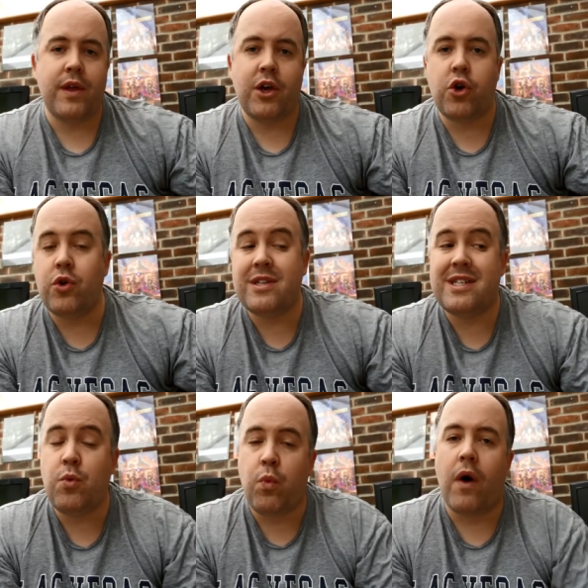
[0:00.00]
think are good and
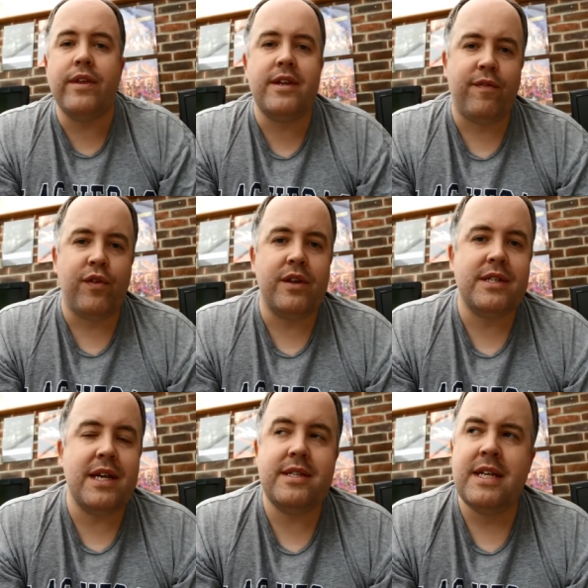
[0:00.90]
see what the
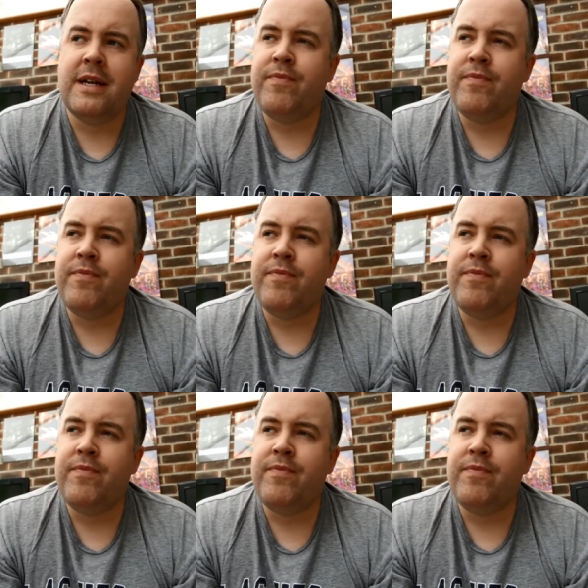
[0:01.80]
difference is.